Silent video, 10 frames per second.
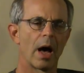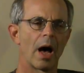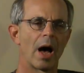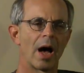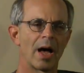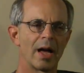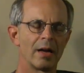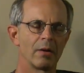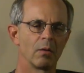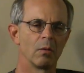
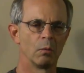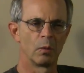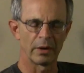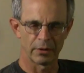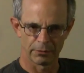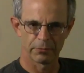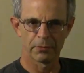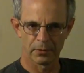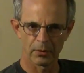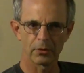one of the
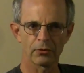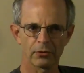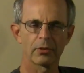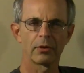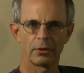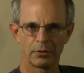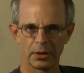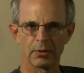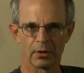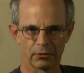first
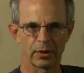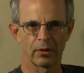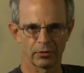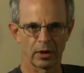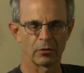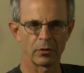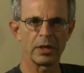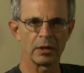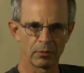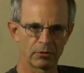theorists that I started
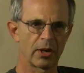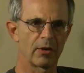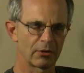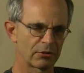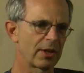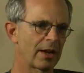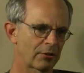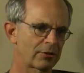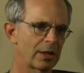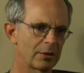reading was Harry
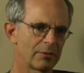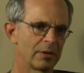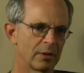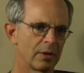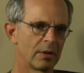Stack Sullivan.